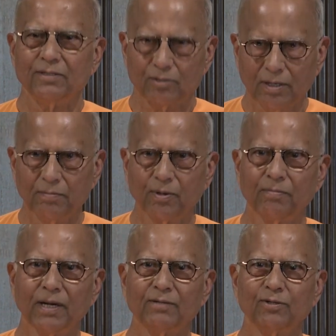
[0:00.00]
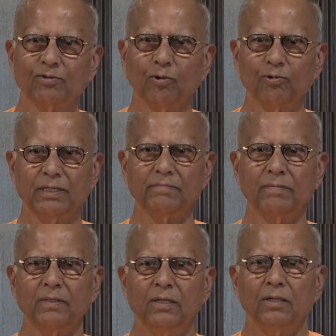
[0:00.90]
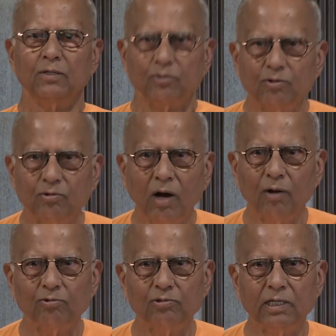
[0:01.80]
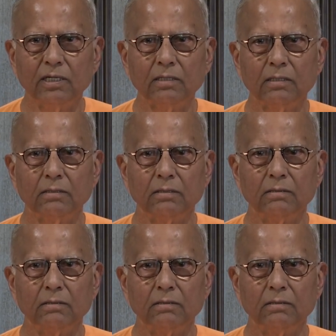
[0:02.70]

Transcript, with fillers: Swami Brahmananda told him. Do you know how to think?